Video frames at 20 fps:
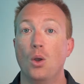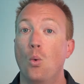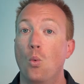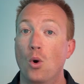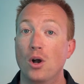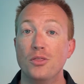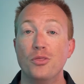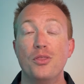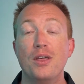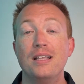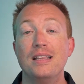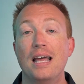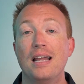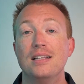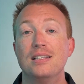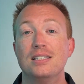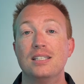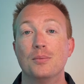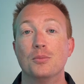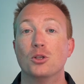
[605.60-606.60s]
One thing that
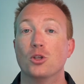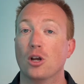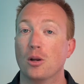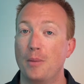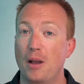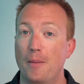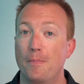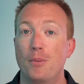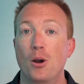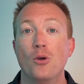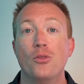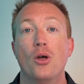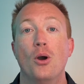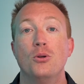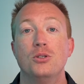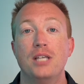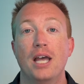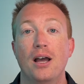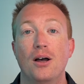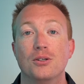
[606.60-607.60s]
is similar about both
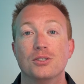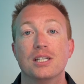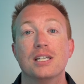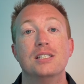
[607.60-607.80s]
hotels